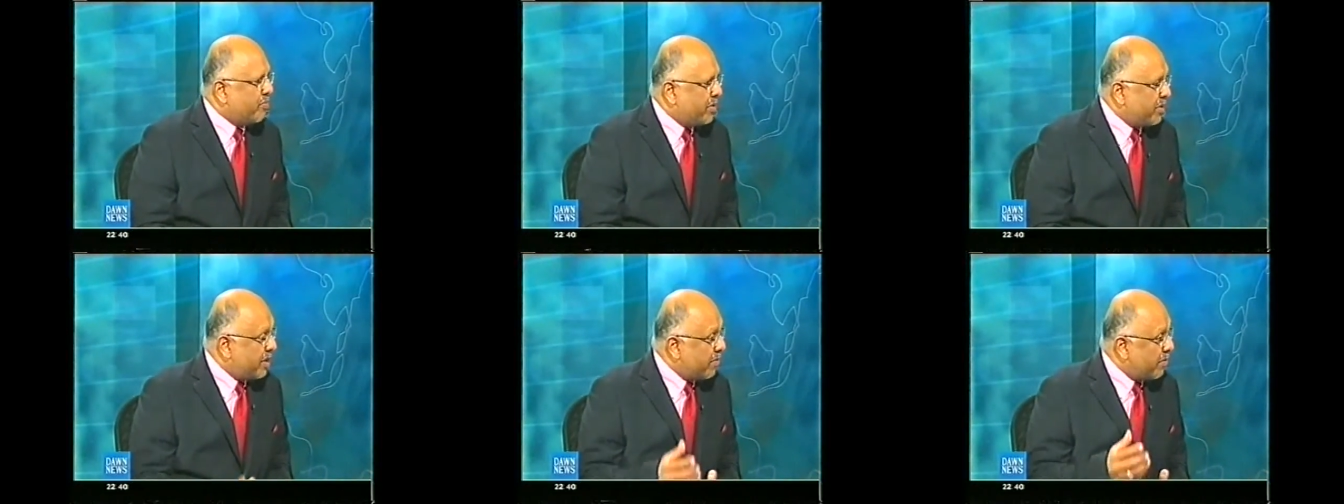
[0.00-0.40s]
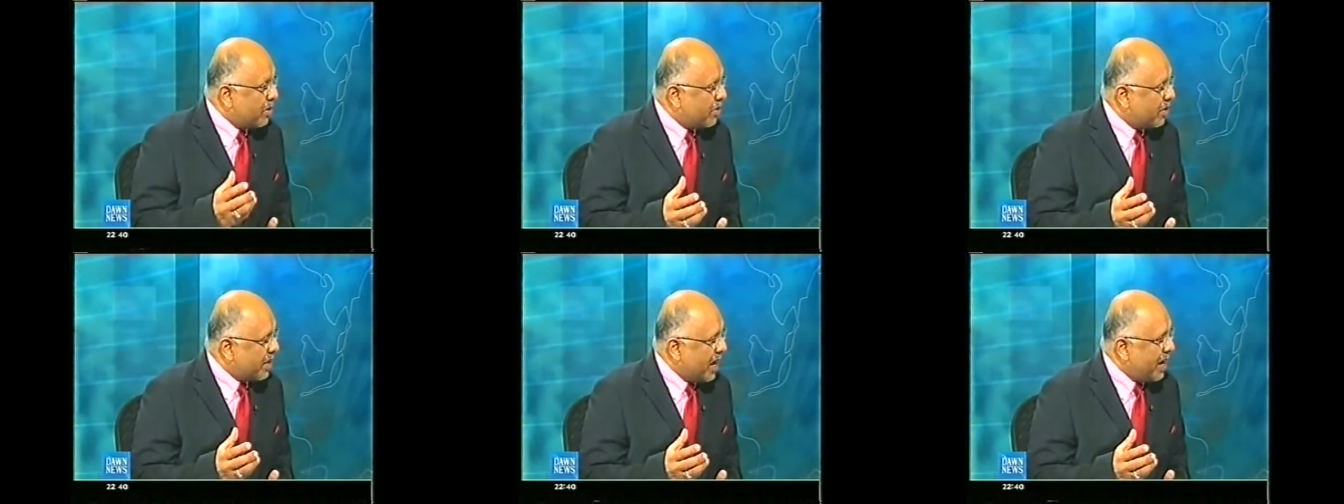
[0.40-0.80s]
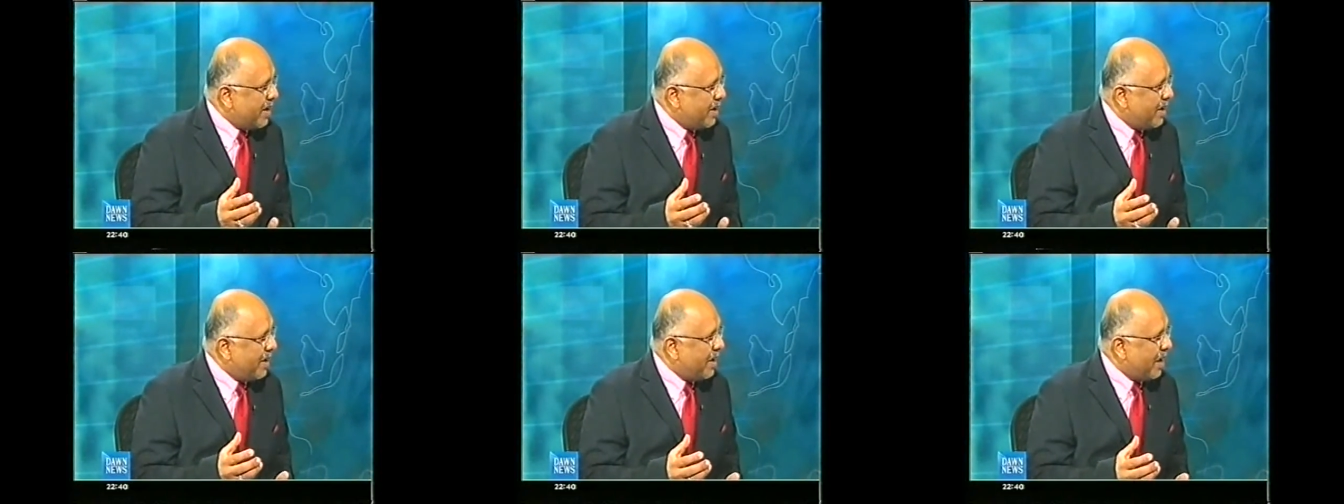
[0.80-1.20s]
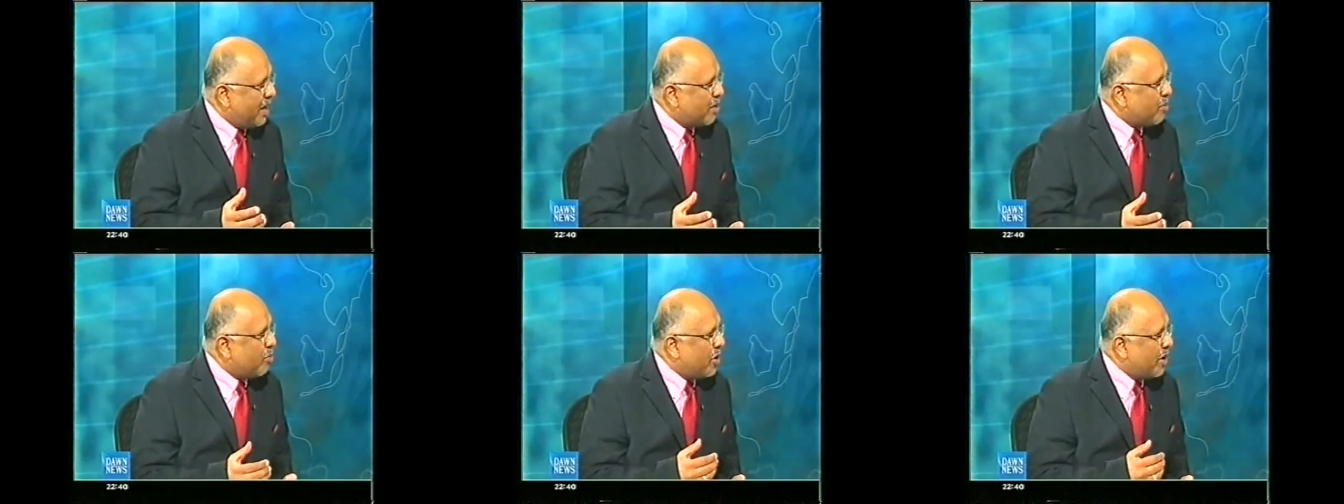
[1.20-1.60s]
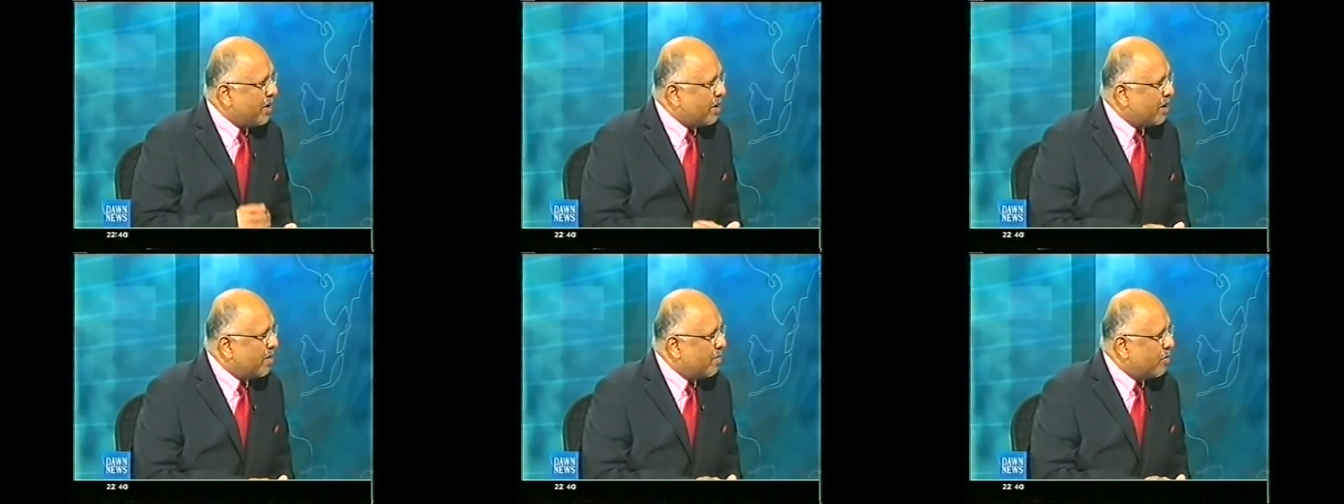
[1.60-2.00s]
civil society as a
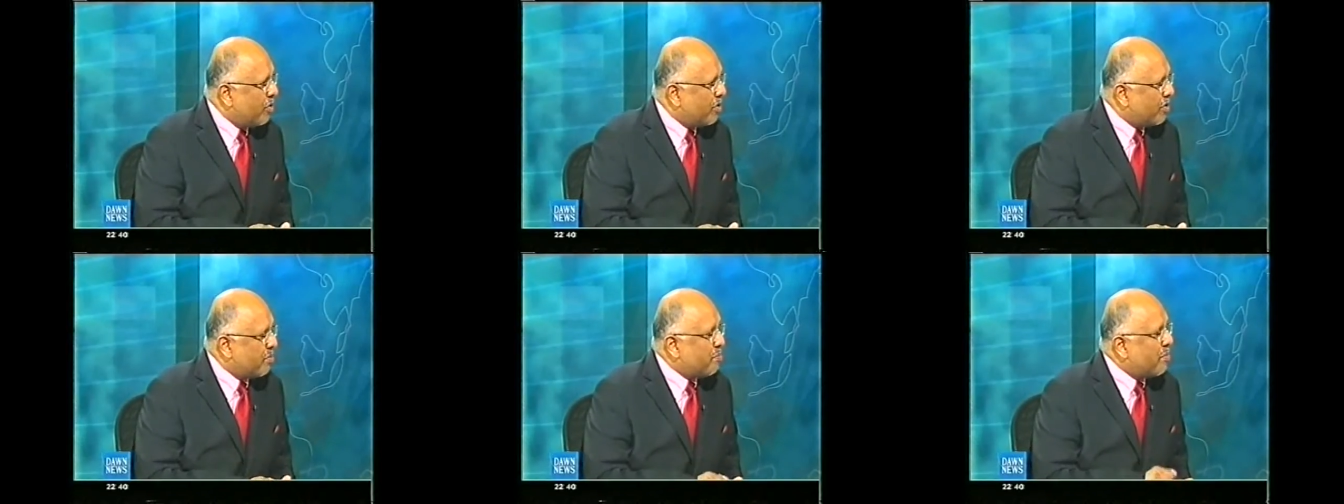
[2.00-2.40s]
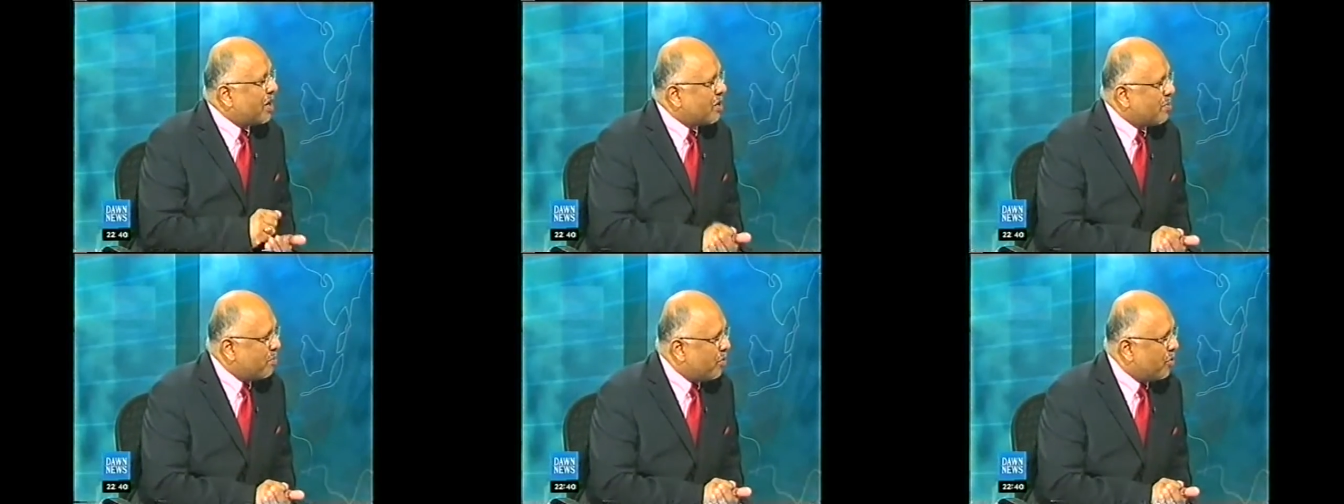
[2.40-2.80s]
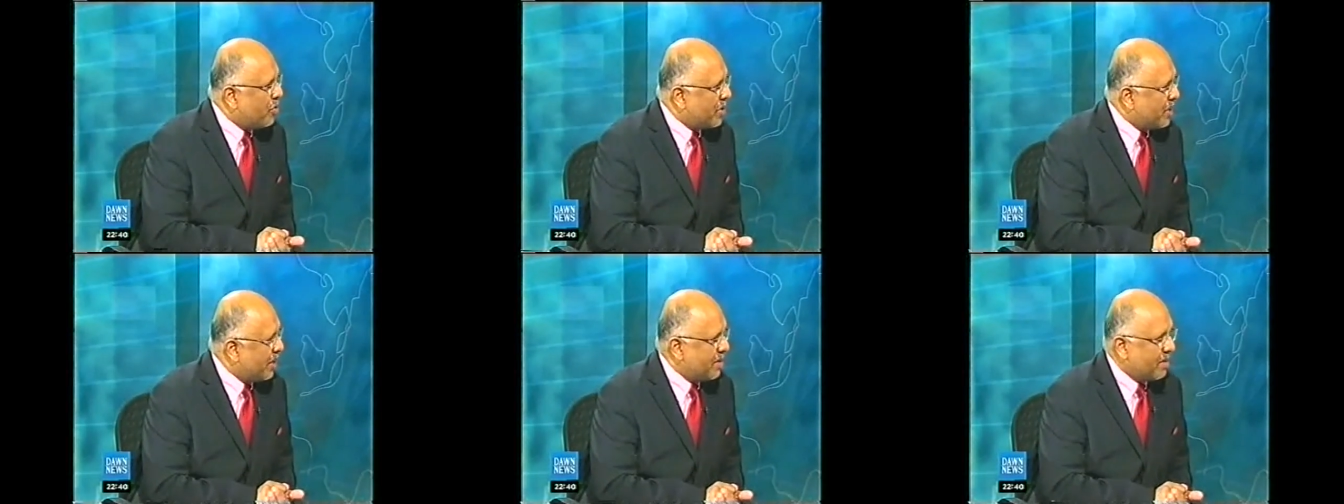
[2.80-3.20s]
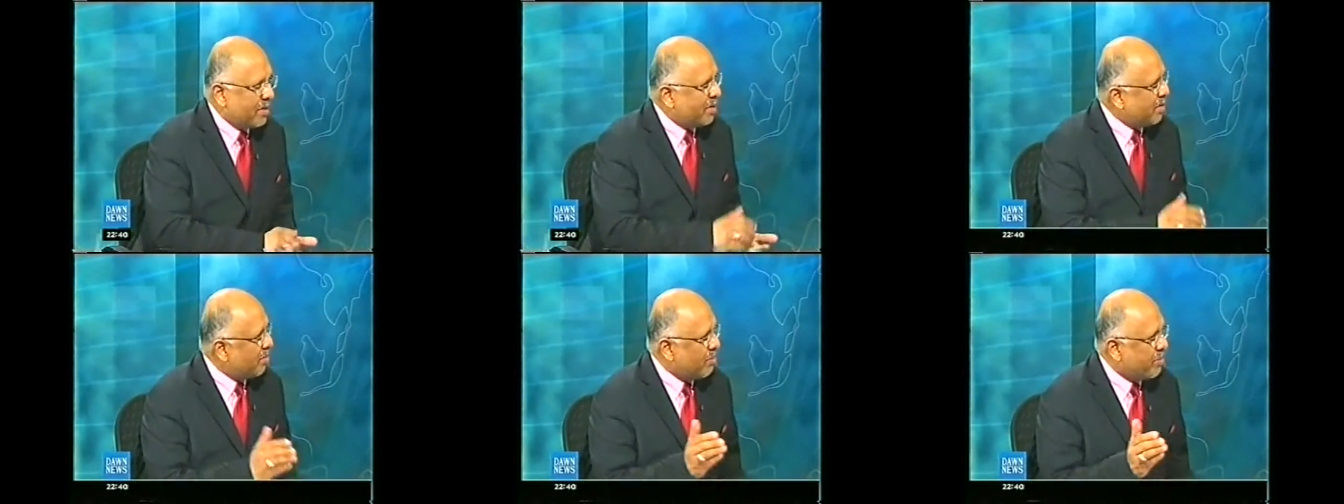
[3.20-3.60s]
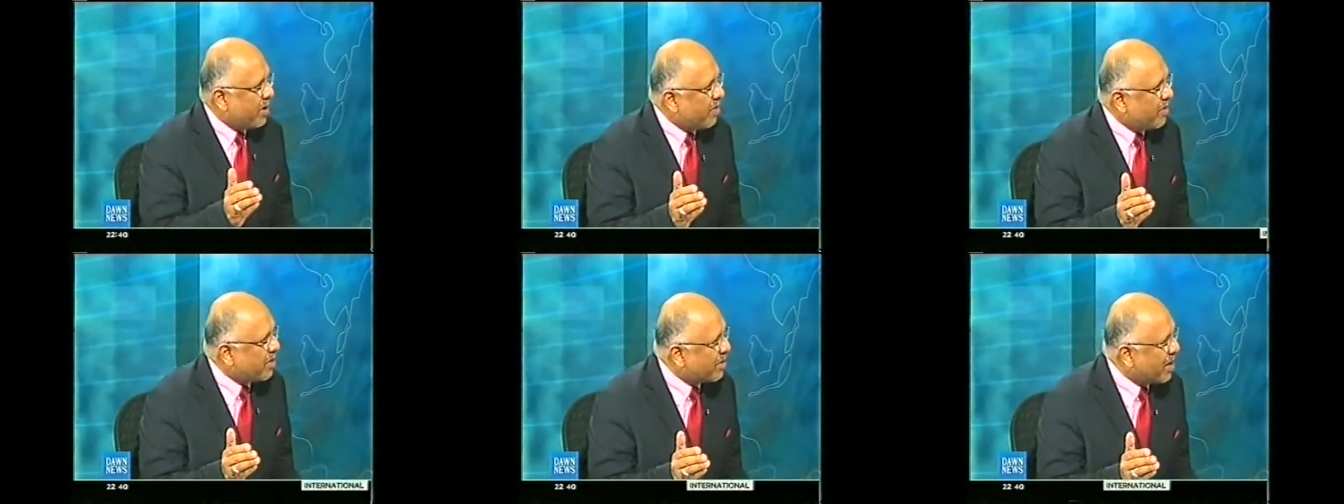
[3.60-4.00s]
political force much more than
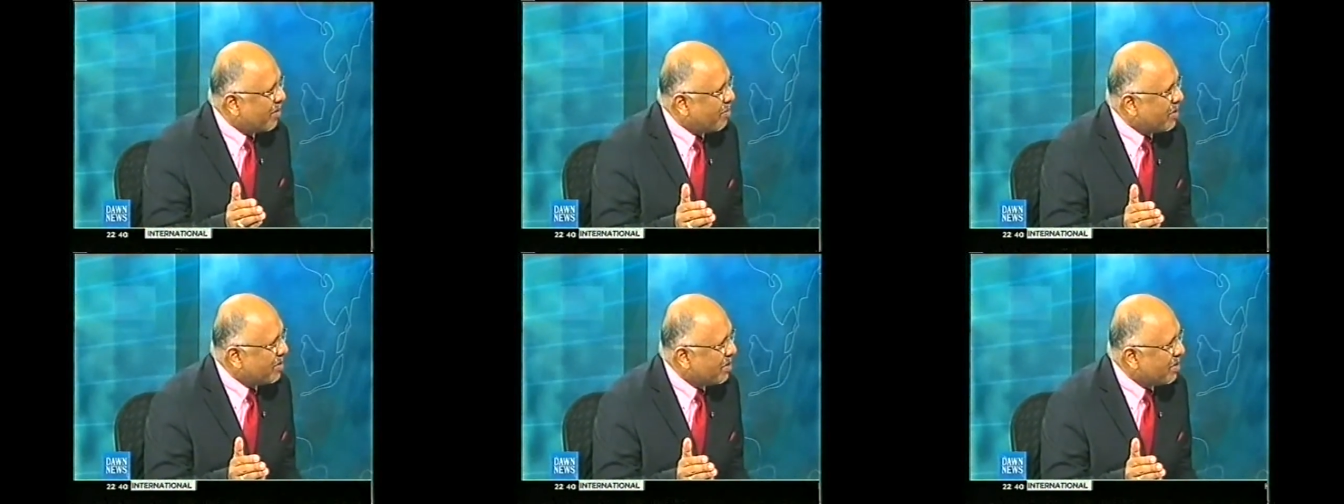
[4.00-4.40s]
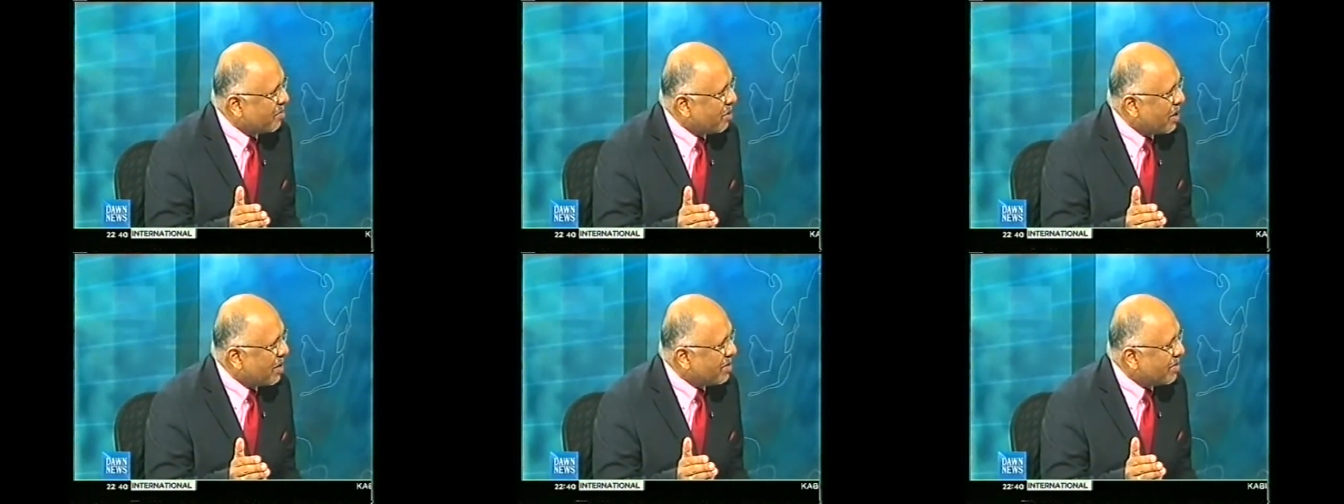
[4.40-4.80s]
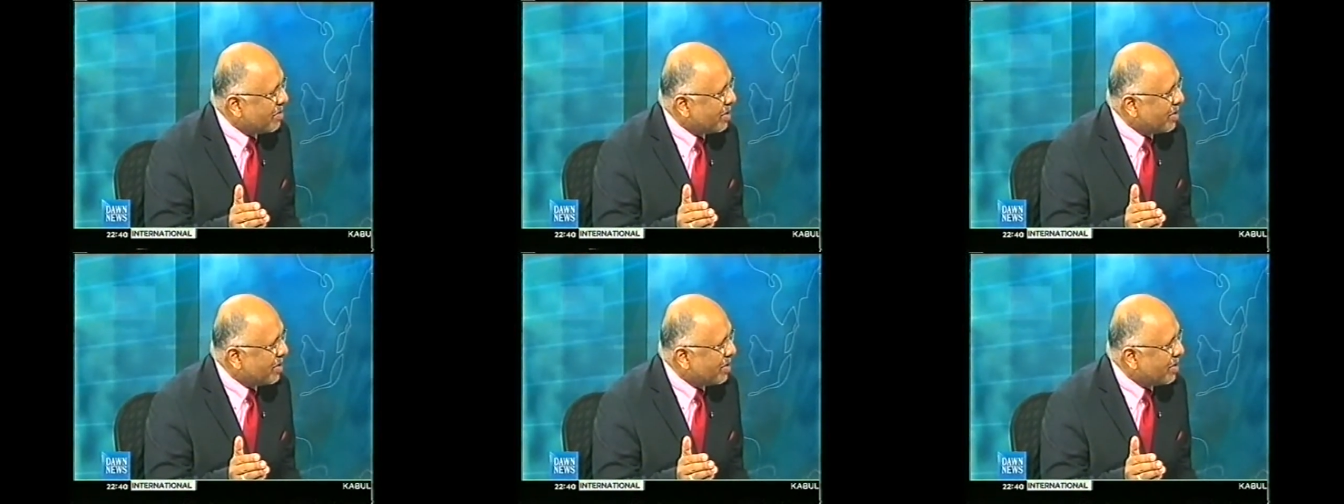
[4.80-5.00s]
previous governments in the past?